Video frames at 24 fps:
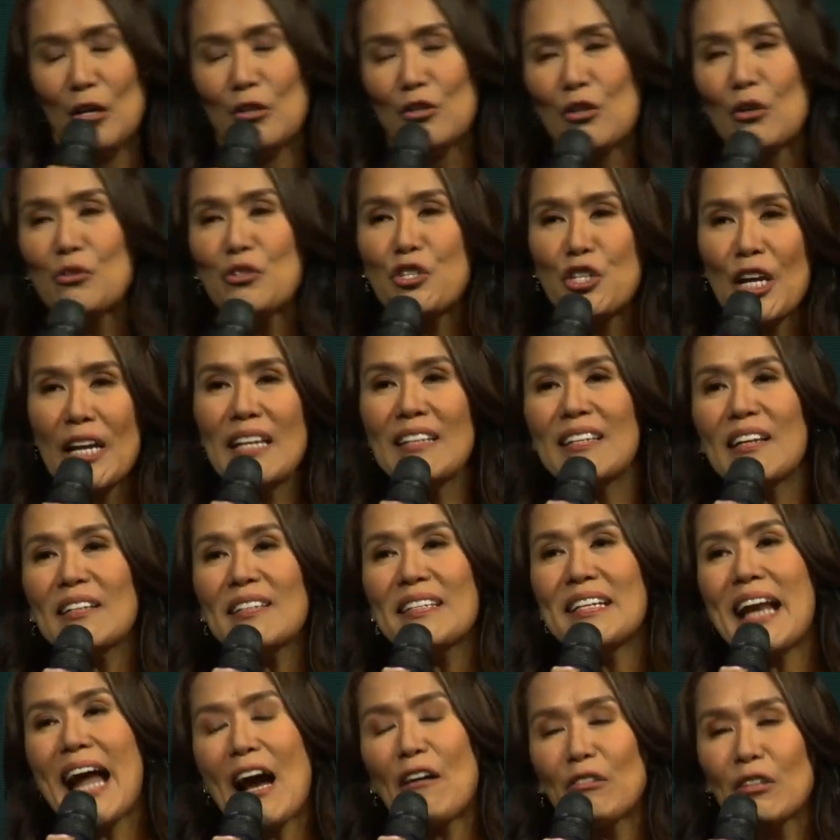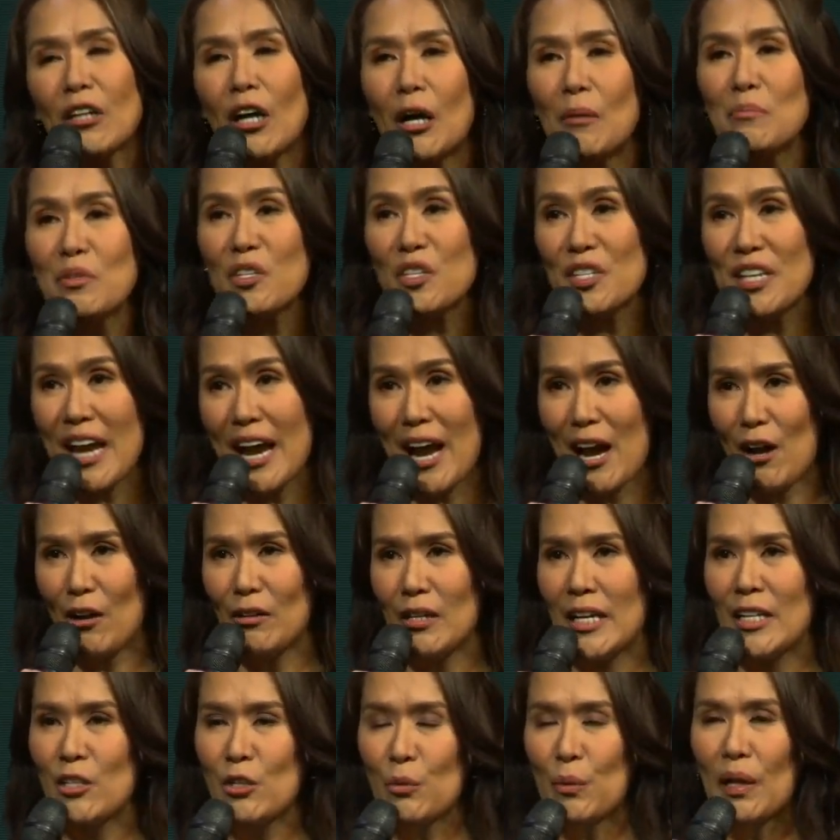So Jesus now comes
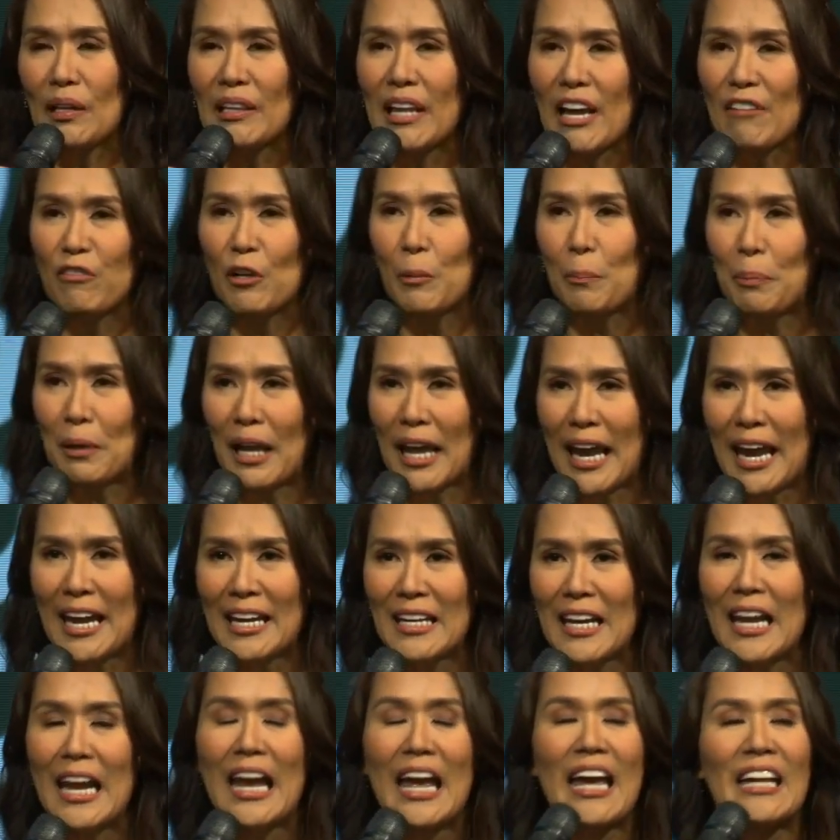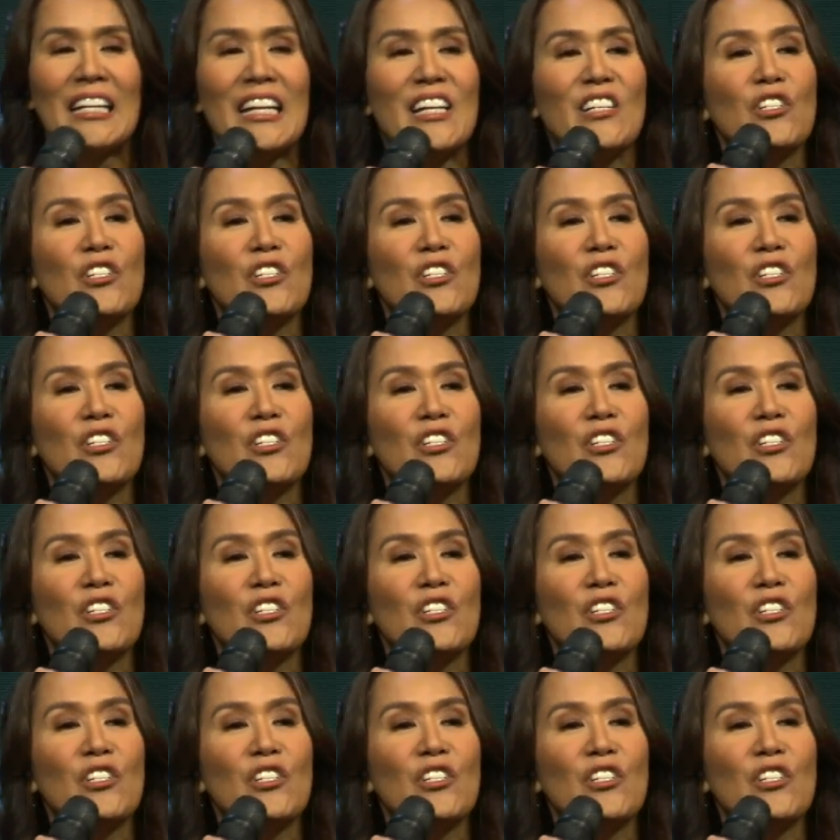down into a level plain and